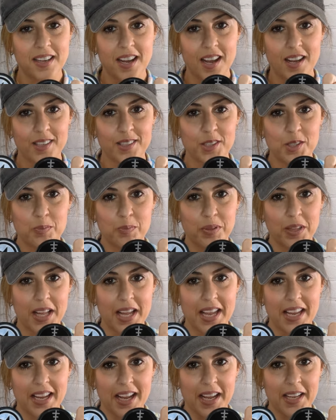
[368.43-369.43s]

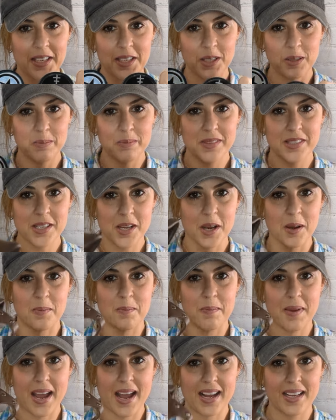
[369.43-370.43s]
cosplay items, a
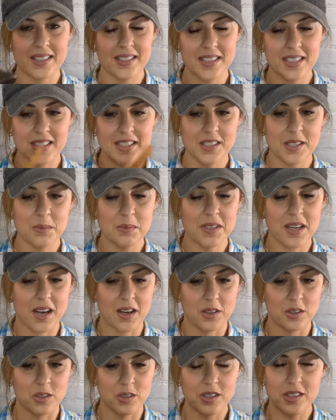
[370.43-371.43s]
mask and some
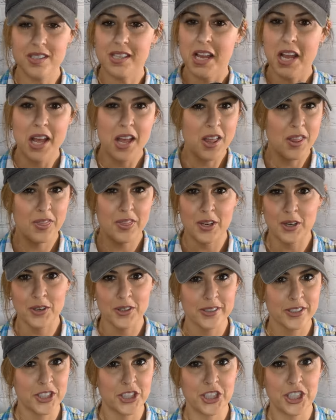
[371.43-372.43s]
goggles.
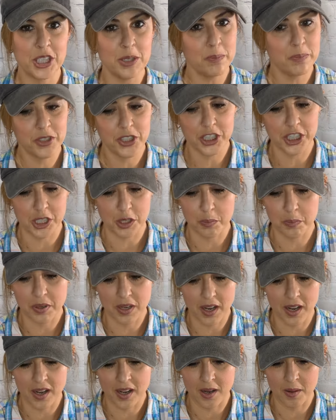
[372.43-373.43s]
They're cheap.
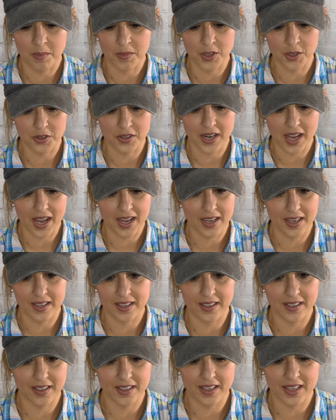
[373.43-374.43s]
They're not
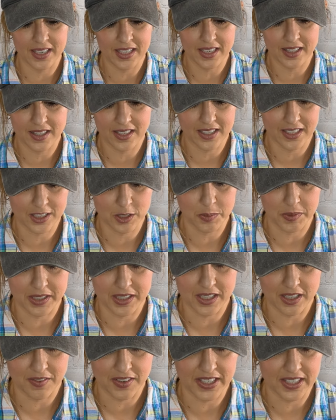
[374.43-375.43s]
anything
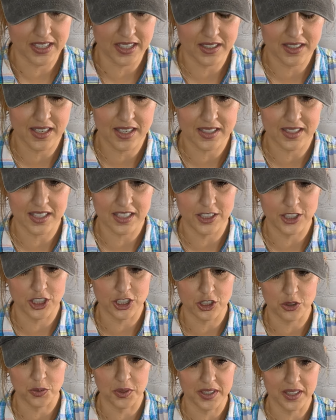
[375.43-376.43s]
expensive. It does not say
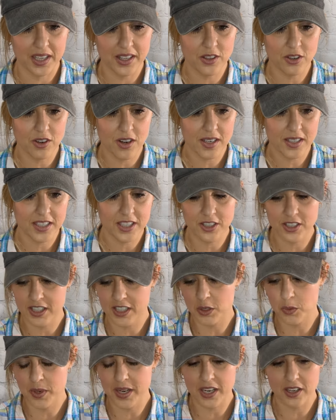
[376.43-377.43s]
genuine leather on here
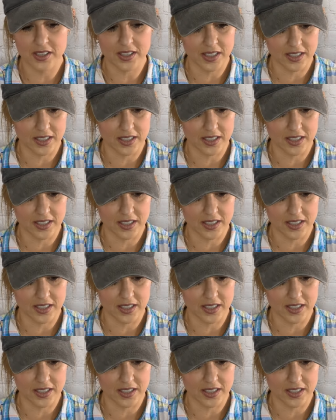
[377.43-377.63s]
anywhere. It